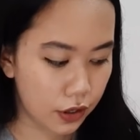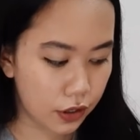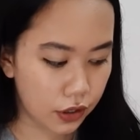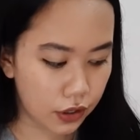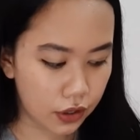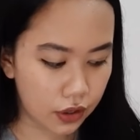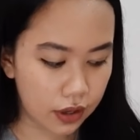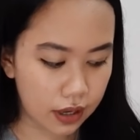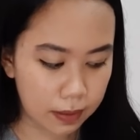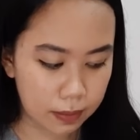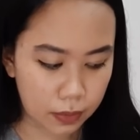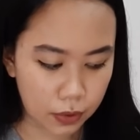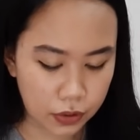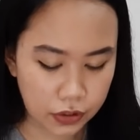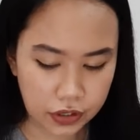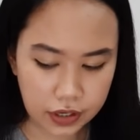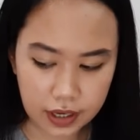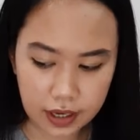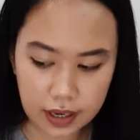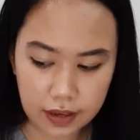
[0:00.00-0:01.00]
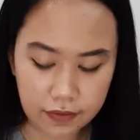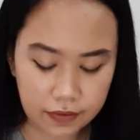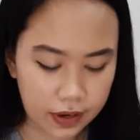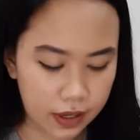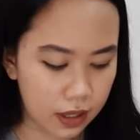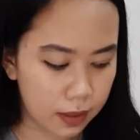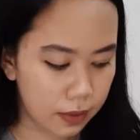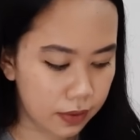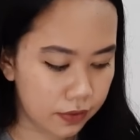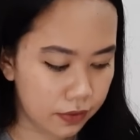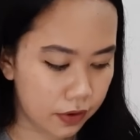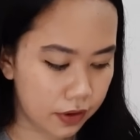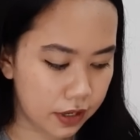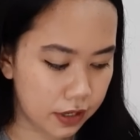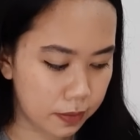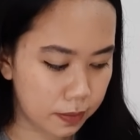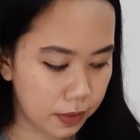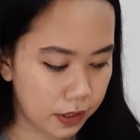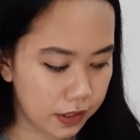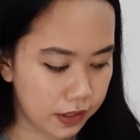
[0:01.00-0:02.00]
You're emotionally available for
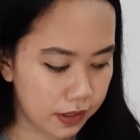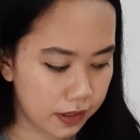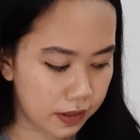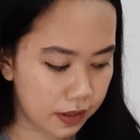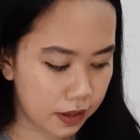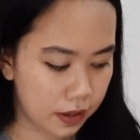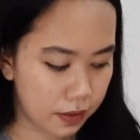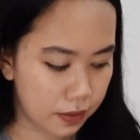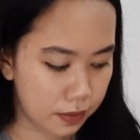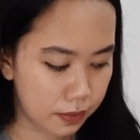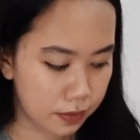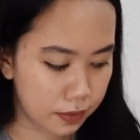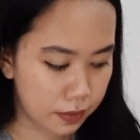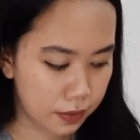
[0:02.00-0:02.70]
this person, though.